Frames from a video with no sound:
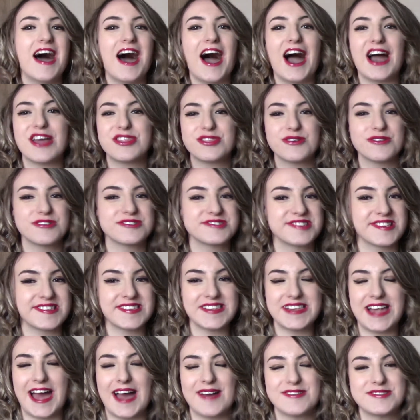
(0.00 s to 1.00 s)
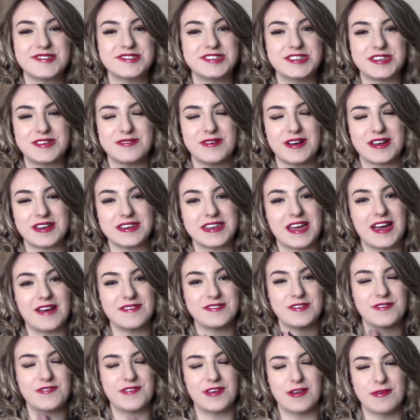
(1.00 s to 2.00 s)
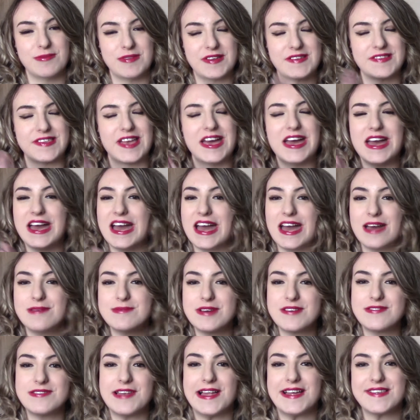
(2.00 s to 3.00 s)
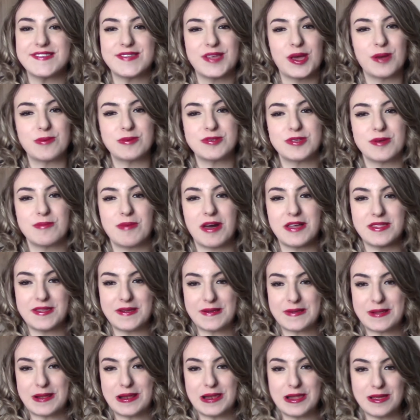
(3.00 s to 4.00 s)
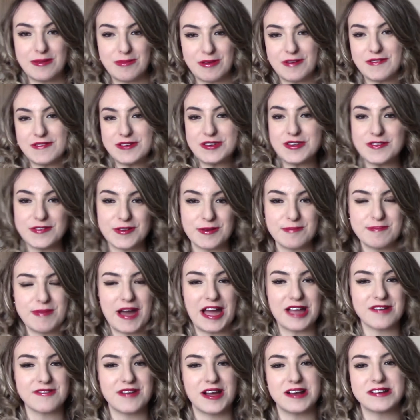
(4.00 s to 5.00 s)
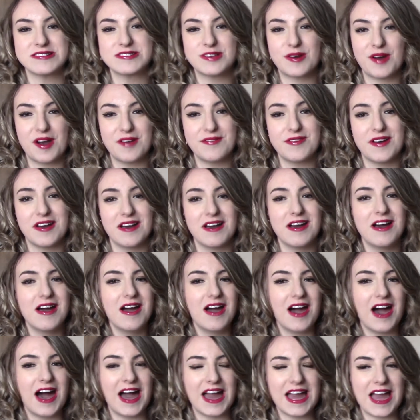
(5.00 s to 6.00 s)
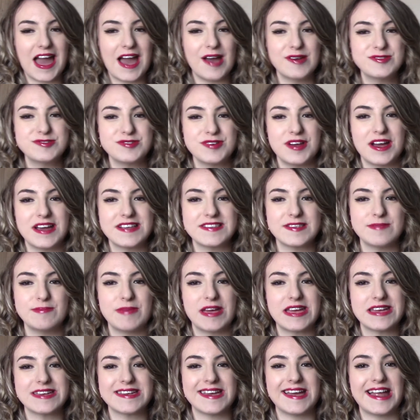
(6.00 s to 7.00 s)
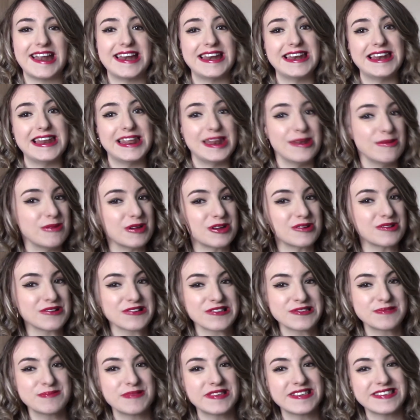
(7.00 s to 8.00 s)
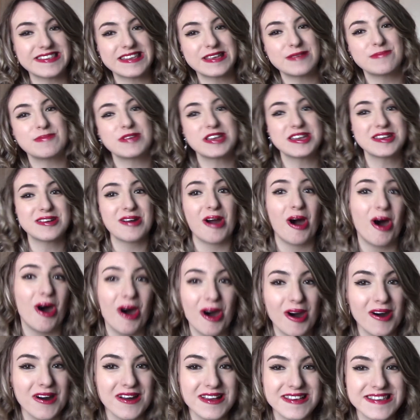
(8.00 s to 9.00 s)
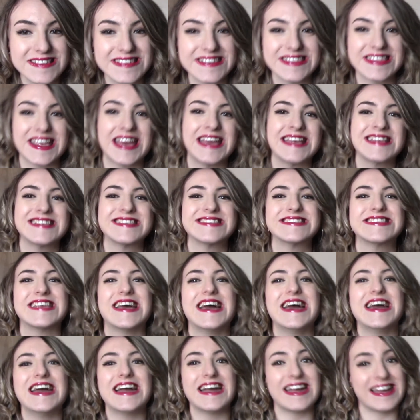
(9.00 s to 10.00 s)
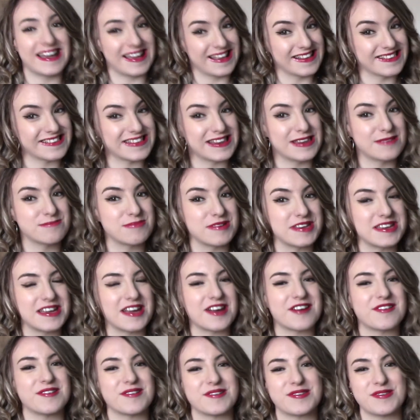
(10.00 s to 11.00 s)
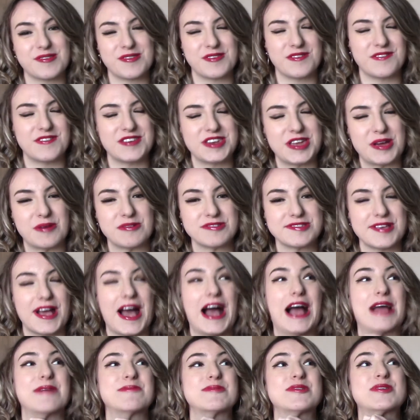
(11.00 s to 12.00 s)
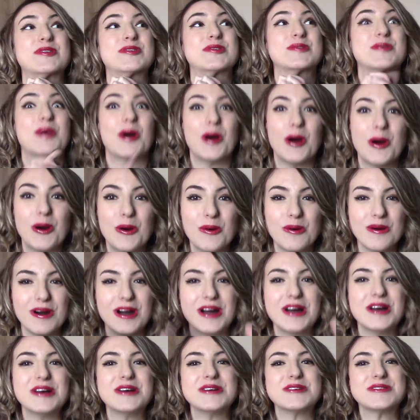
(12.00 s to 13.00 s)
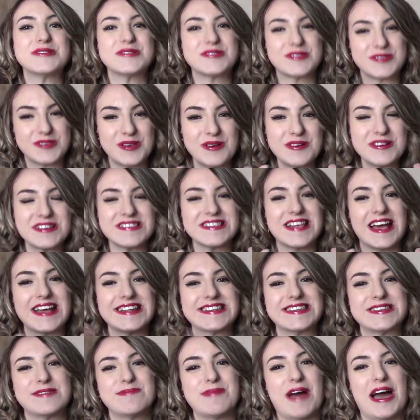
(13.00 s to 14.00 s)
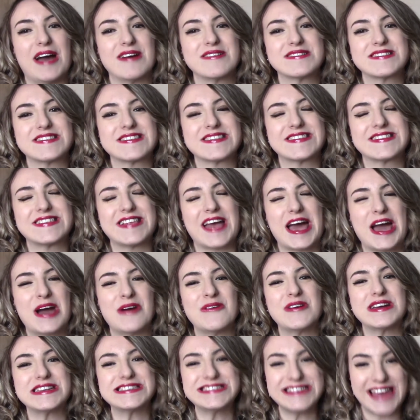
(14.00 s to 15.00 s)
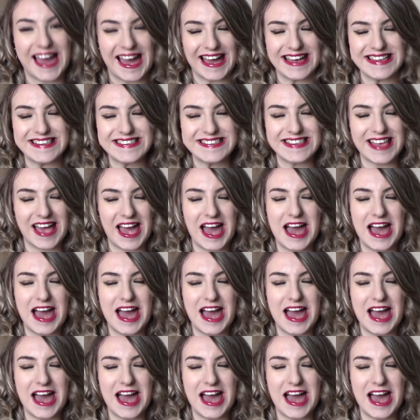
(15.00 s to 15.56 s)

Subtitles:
I thought it's just gonna have to film this in my flat, so I hope you don't mind this a little bit of a different background. However, I have tried to make it a little bit Christmassy because this is going to be a Christmassy video, which I'm so excited about. So yes,